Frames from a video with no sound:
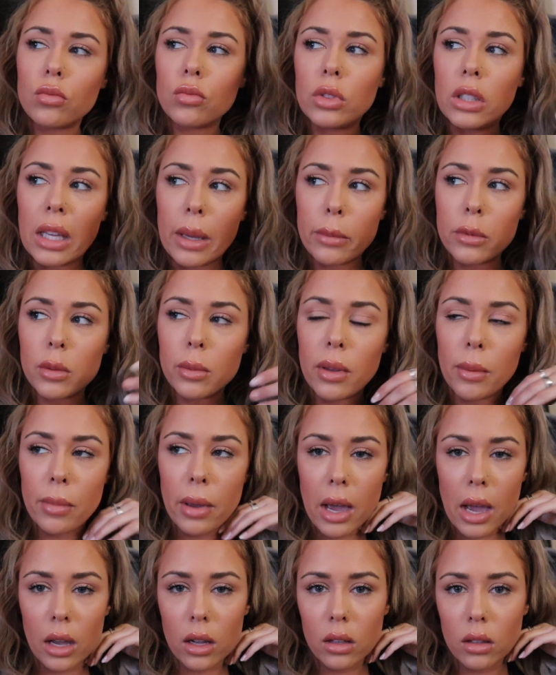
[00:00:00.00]
DMs me
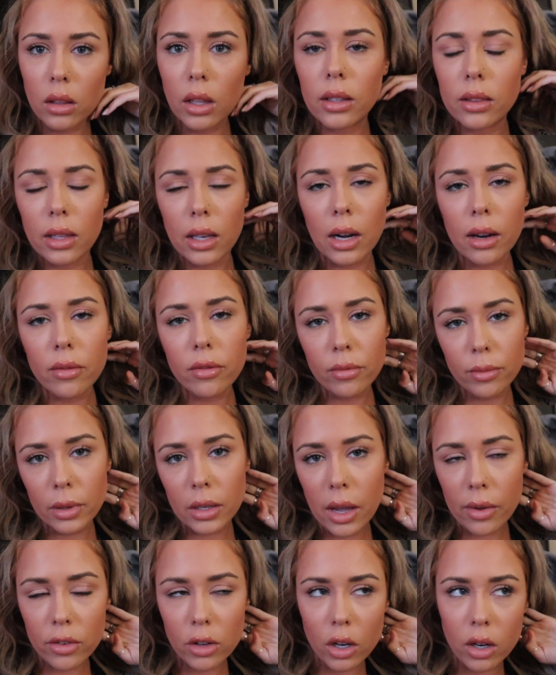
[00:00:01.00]
back, like, that I've
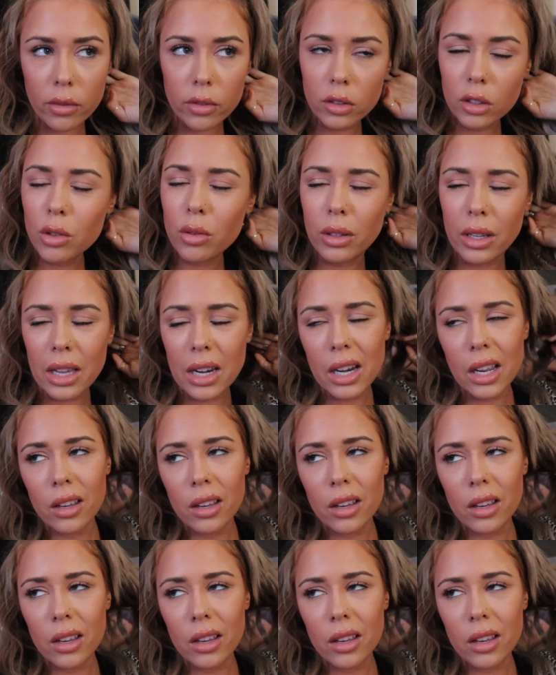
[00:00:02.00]
been having a conversation. You get